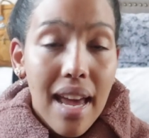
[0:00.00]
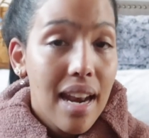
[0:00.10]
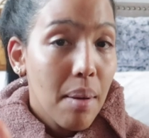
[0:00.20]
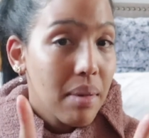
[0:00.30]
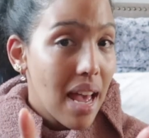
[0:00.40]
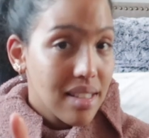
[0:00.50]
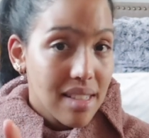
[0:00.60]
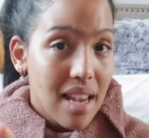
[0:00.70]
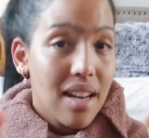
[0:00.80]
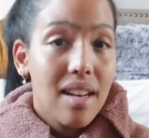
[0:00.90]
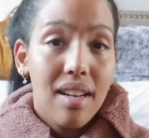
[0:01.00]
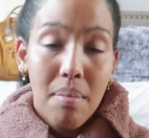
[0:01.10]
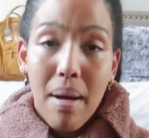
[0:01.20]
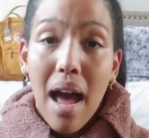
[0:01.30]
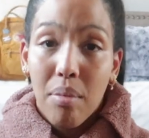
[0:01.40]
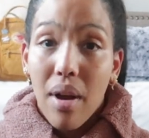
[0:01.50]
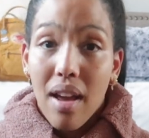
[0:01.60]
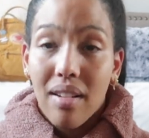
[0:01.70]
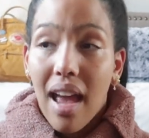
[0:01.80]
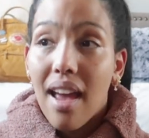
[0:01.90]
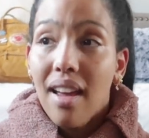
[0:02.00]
And I'm not saying it in a bad way, okay?